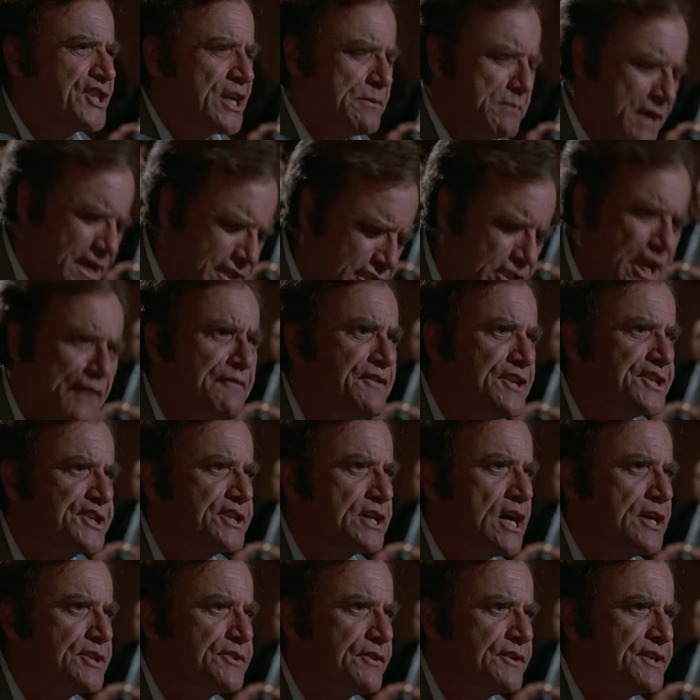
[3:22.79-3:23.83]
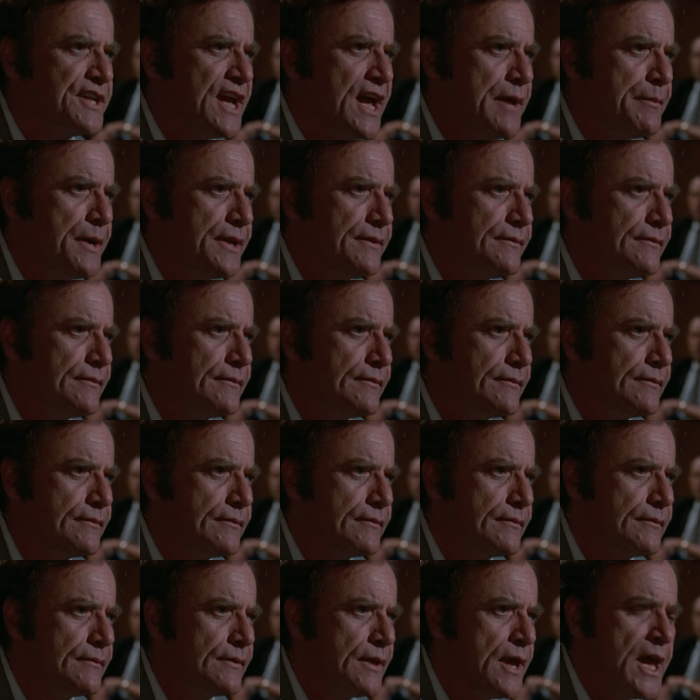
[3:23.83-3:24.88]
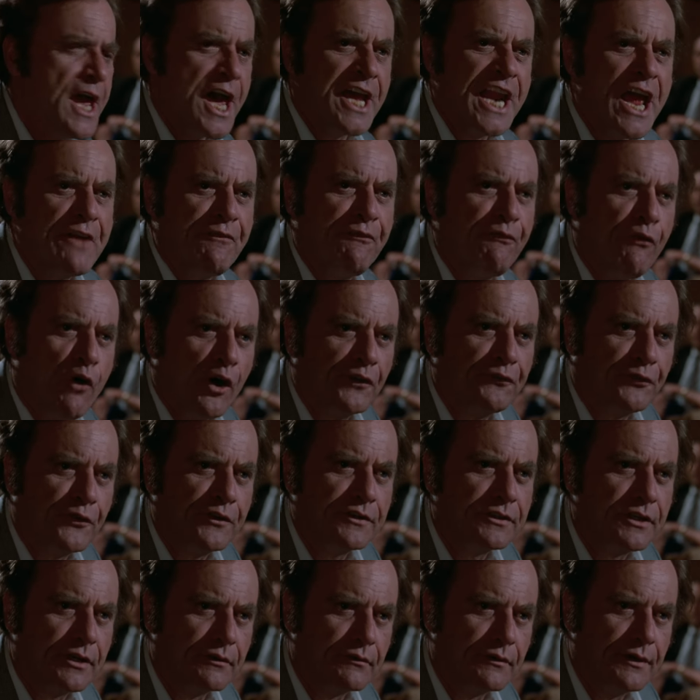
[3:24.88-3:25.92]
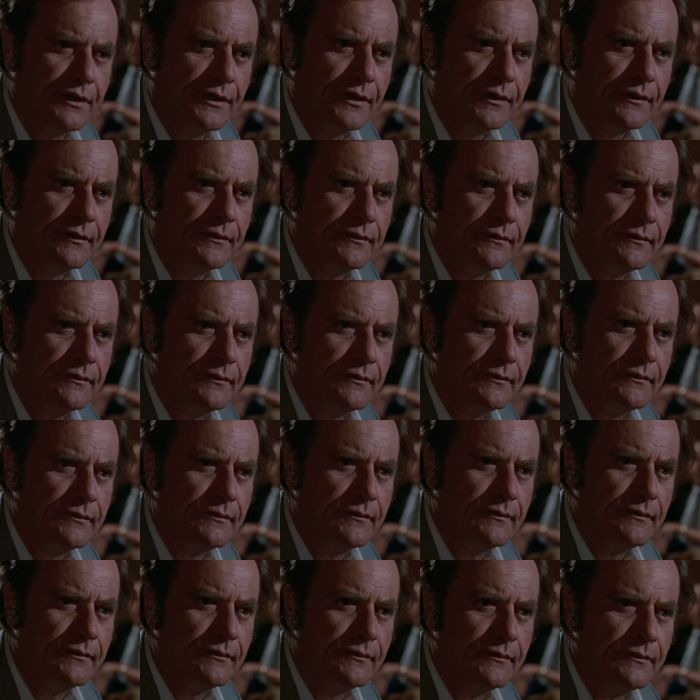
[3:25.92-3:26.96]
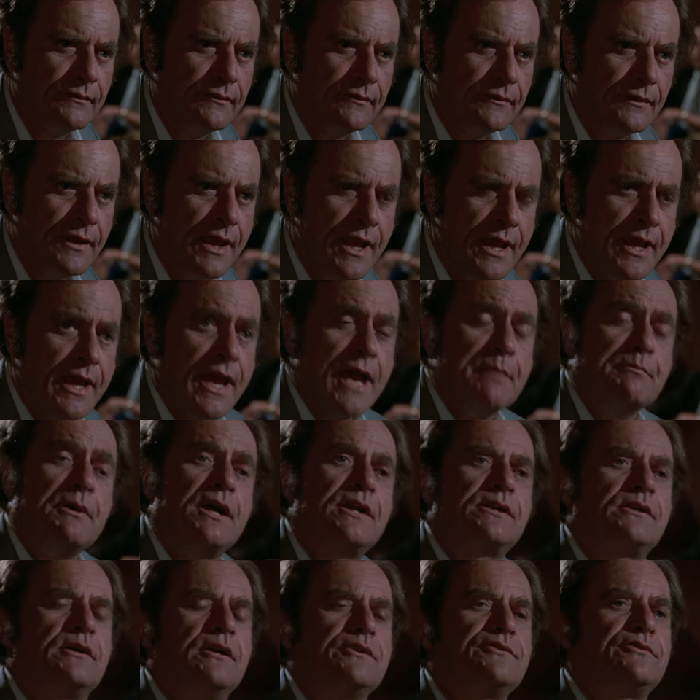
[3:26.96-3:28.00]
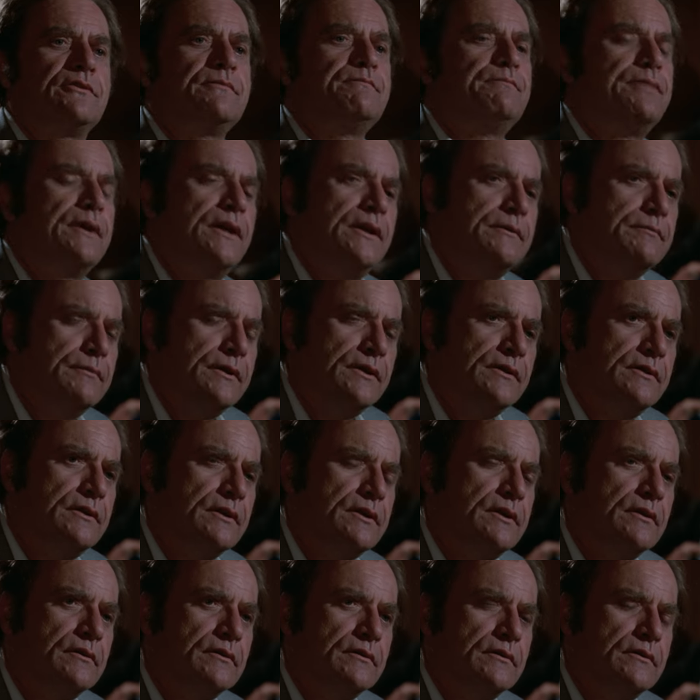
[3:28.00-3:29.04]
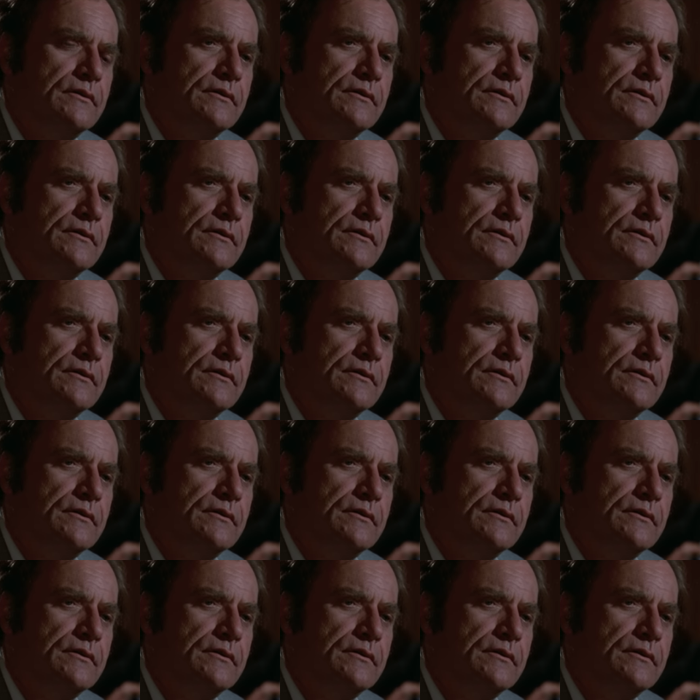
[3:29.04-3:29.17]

you something. I love this country, damn it. And I fought for it in Korea. And my country paid me to kill